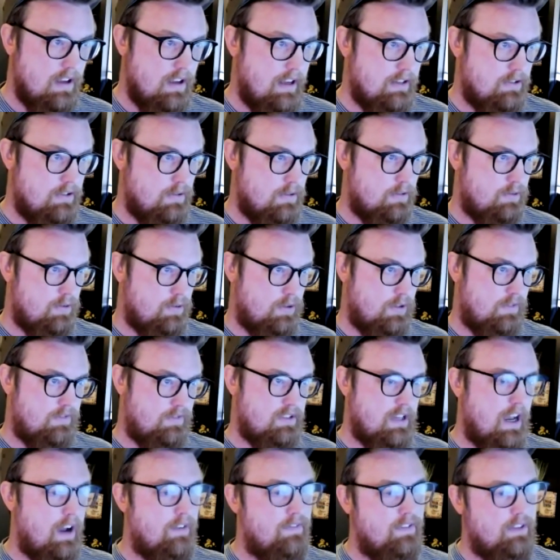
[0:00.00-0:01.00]
And sort of
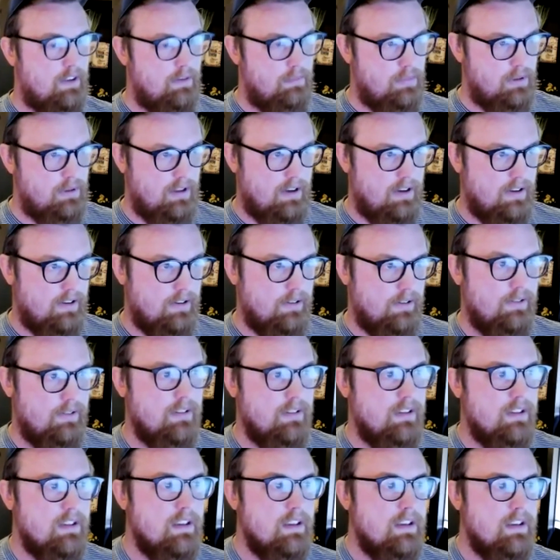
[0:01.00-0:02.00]
soften the
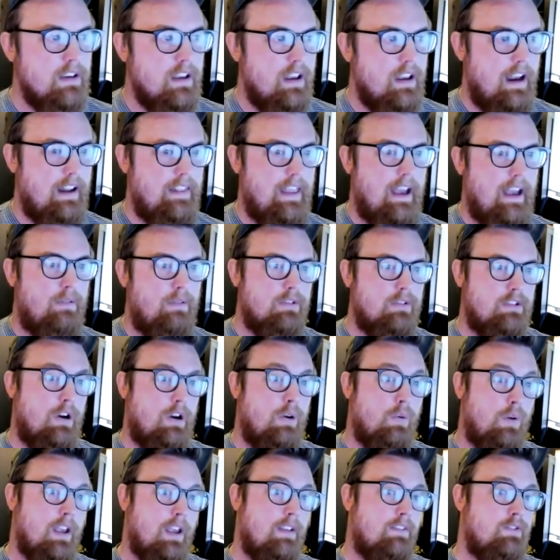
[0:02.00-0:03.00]
blow. And that was
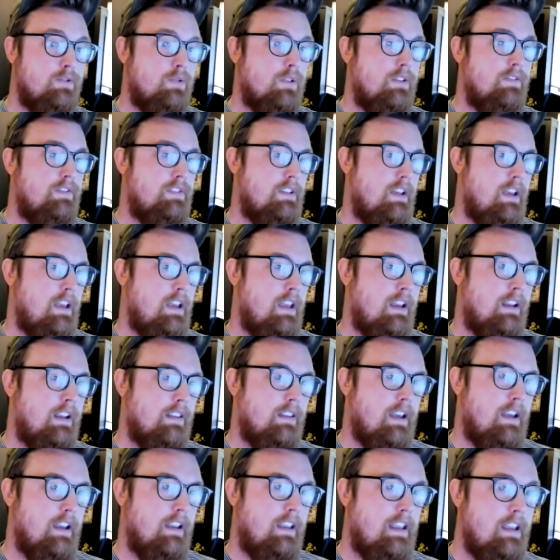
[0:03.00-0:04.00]
our way of sort of saying,
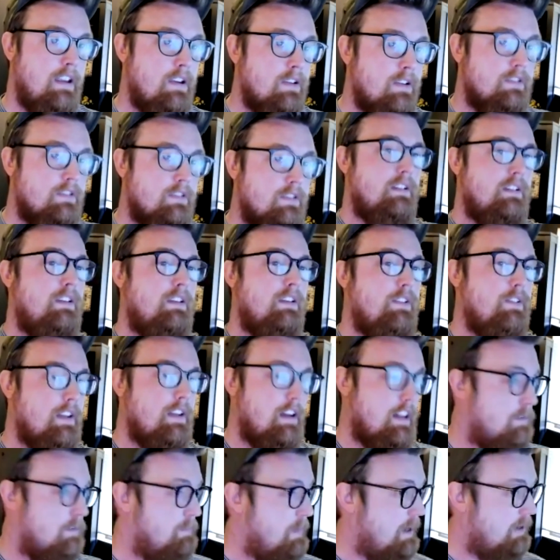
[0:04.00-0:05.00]
like, you're
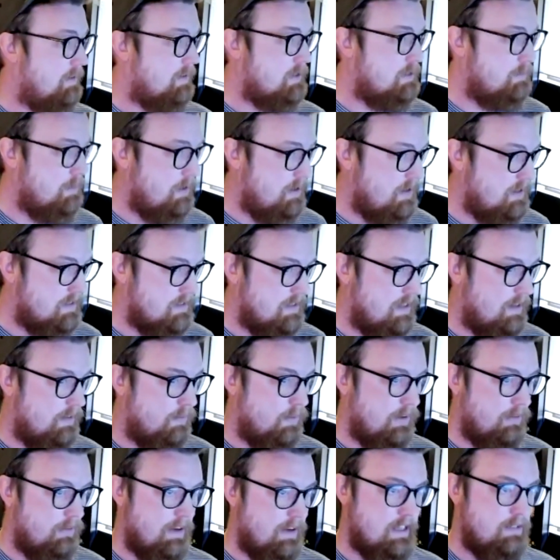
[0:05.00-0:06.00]
getting a better experience now.
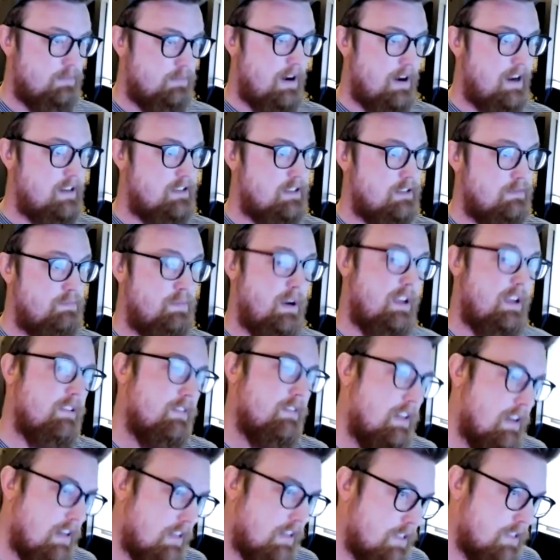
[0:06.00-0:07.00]
We raise prices, but
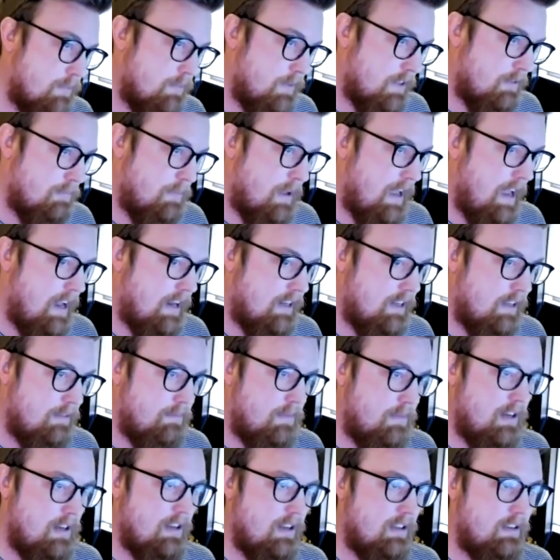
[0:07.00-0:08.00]
you're getting something back
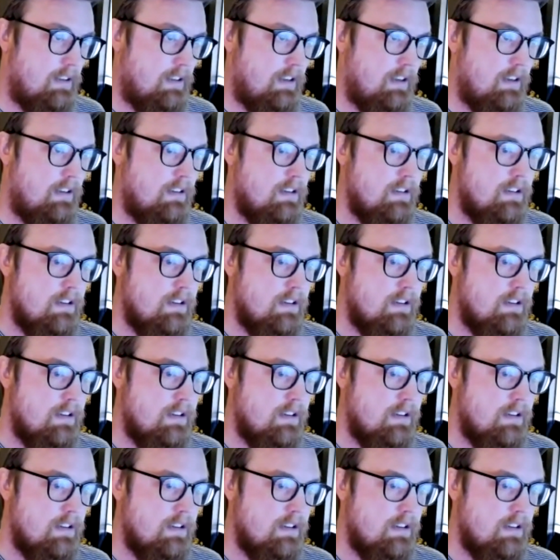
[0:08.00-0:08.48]
immediately.